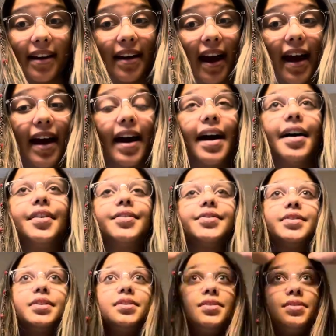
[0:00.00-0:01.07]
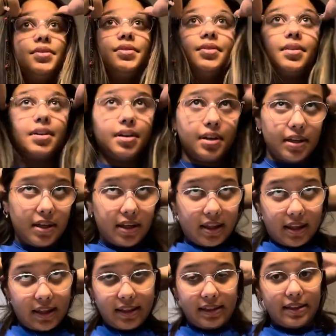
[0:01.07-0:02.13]
I have to do
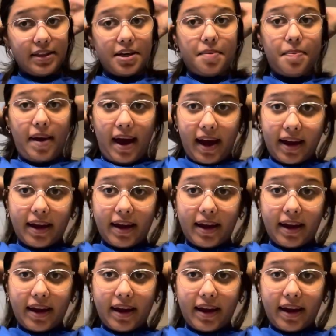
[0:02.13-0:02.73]
the slip back.